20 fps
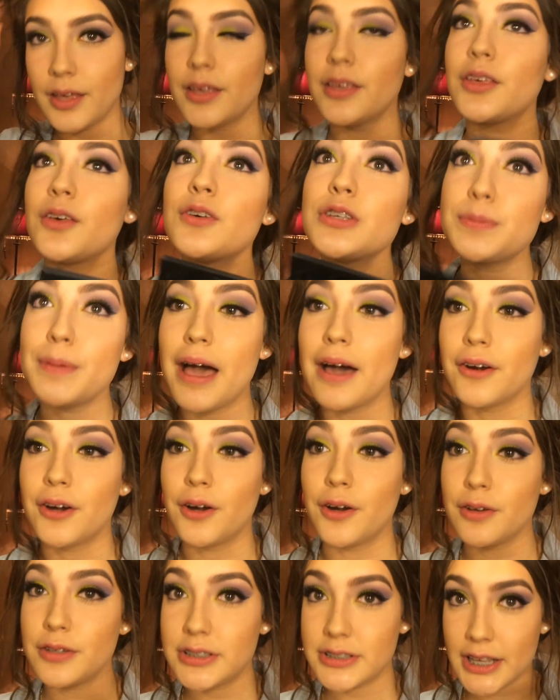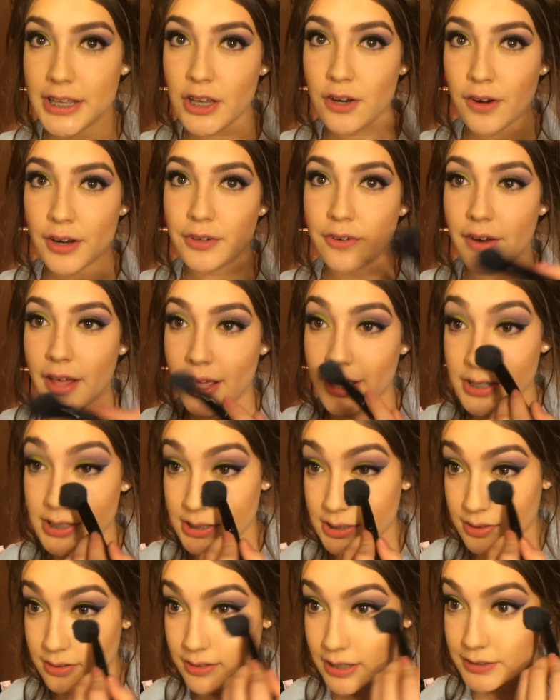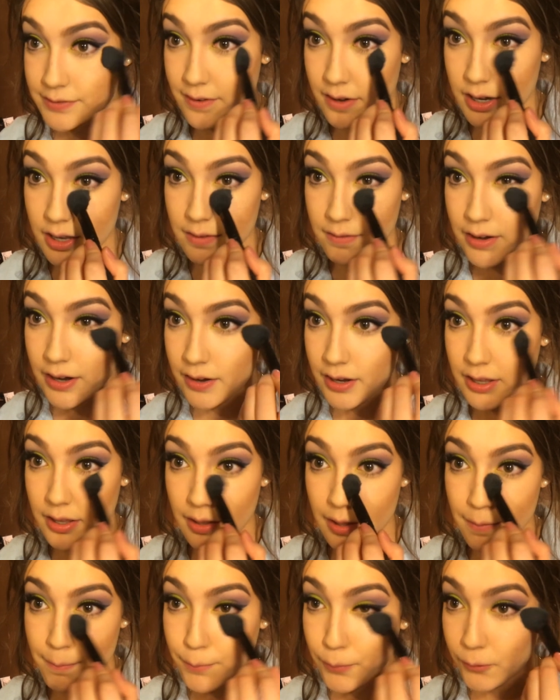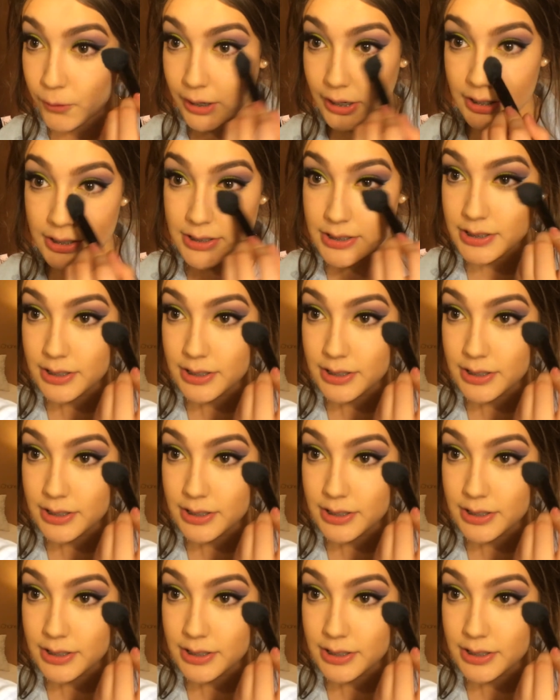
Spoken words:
use powder, set your under eyes. That's very important.